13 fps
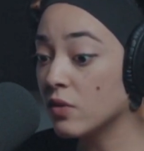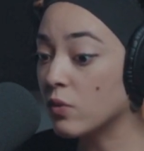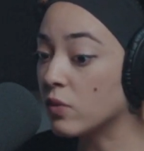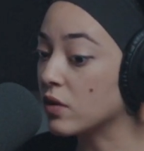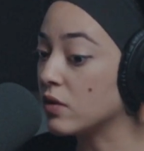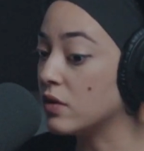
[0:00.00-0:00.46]
the
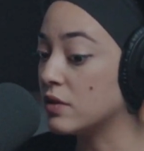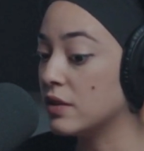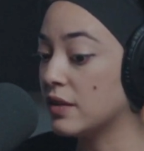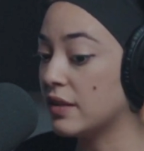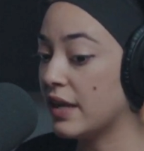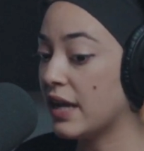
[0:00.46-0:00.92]
world,
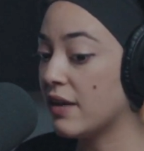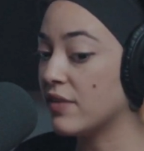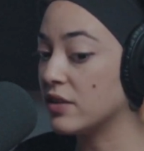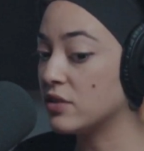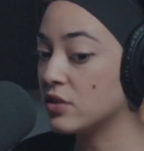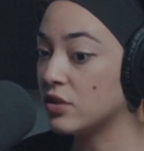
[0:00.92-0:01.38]
and they have
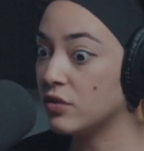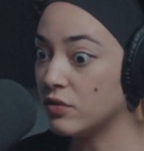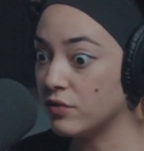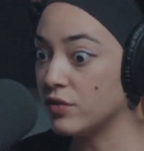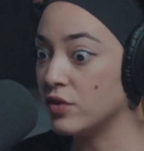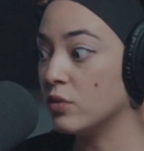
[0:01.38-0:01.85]
that
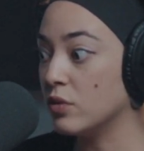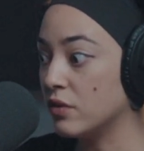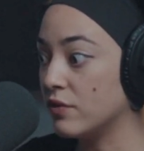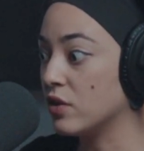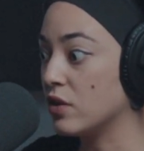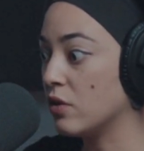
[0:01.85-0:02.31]
skewed view of,